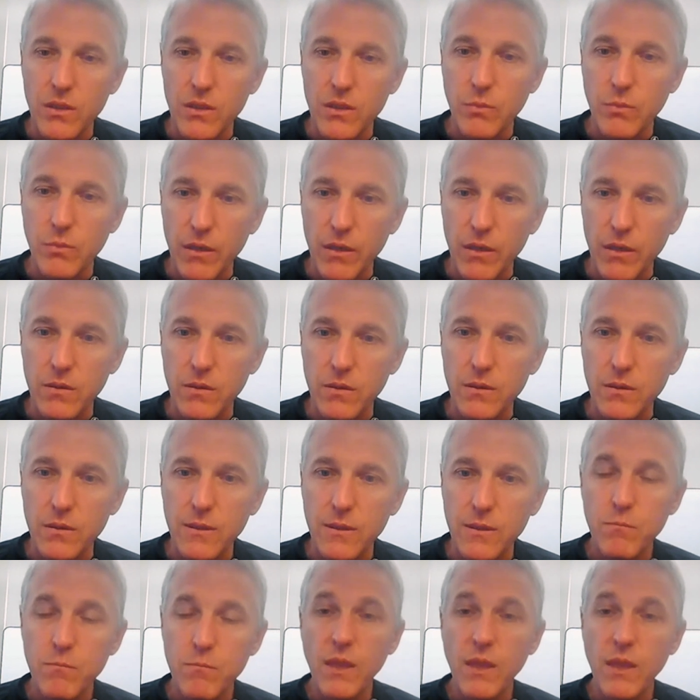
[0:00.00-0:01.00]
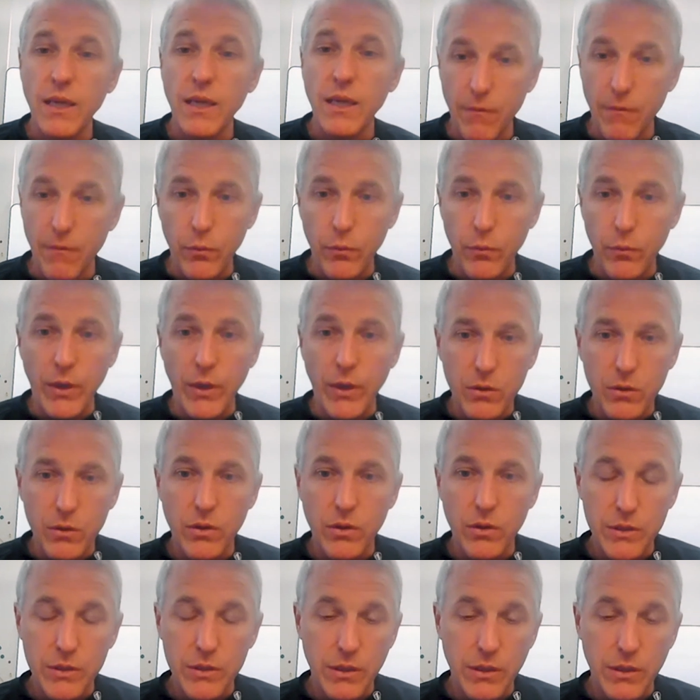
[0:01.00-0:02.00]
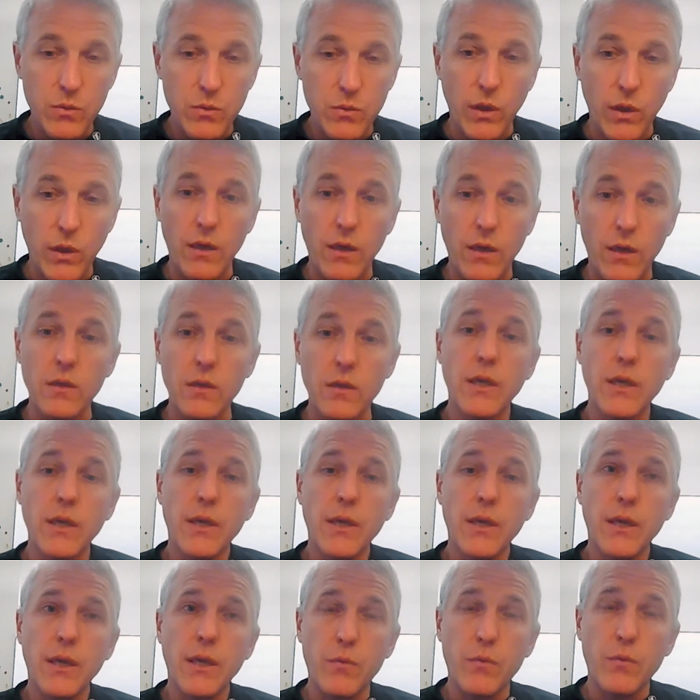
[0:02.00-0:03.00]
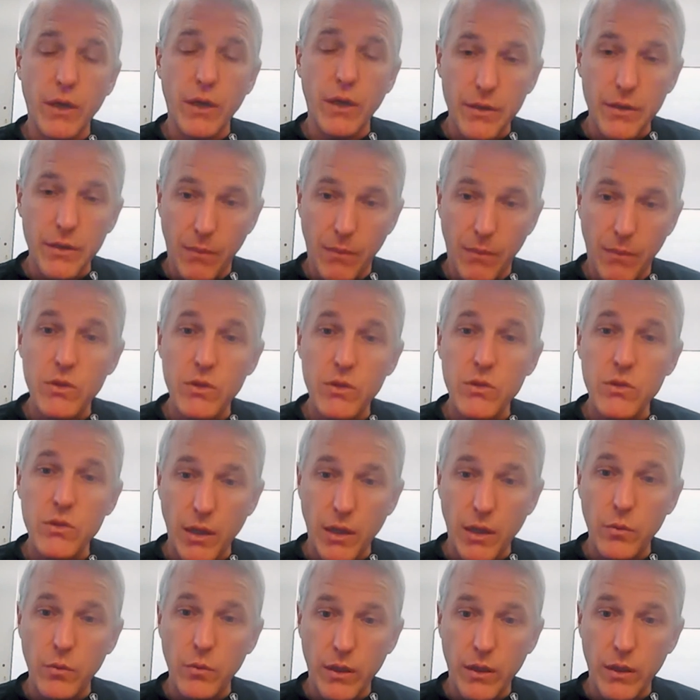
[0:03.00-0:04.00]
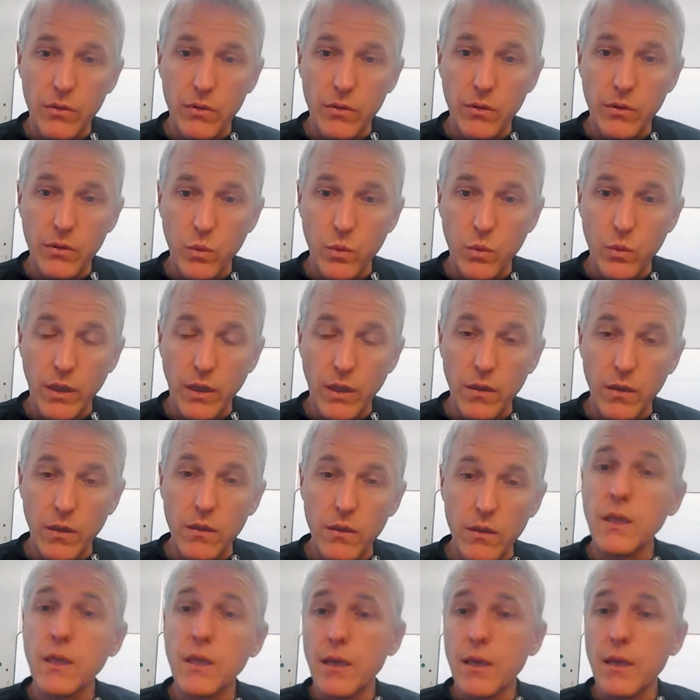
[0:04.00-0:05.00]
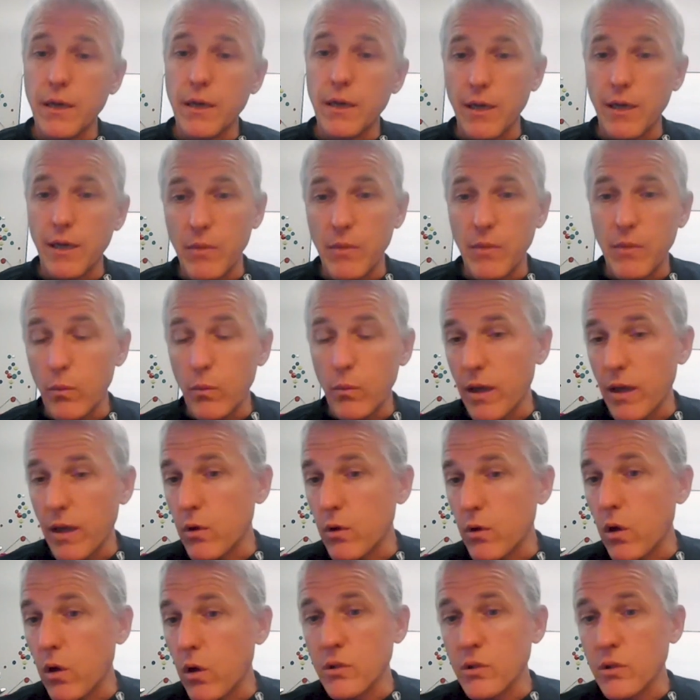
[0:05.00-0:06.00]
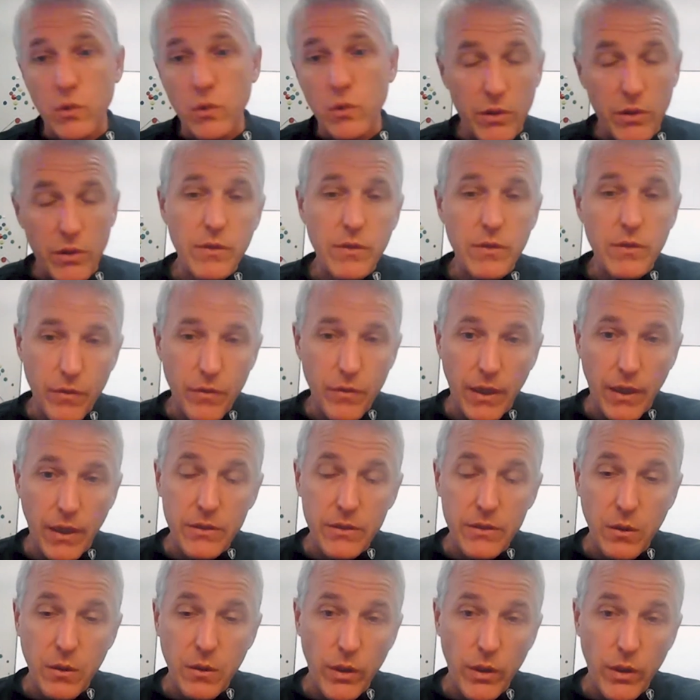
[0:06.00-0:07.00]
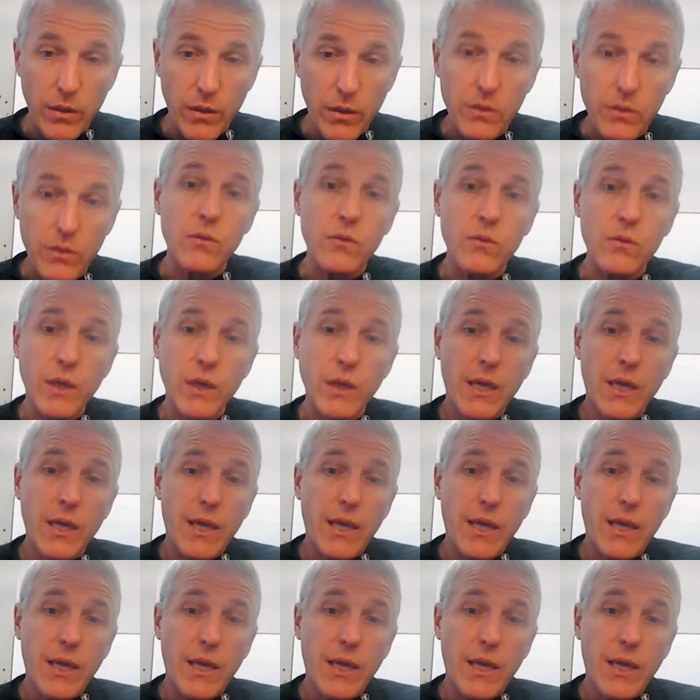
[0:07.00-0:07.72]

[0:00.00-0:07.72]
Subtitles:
in these spaces. If we can do these things well, if we can demonstrate that we can do them well, then we have all sorts of things that we can do.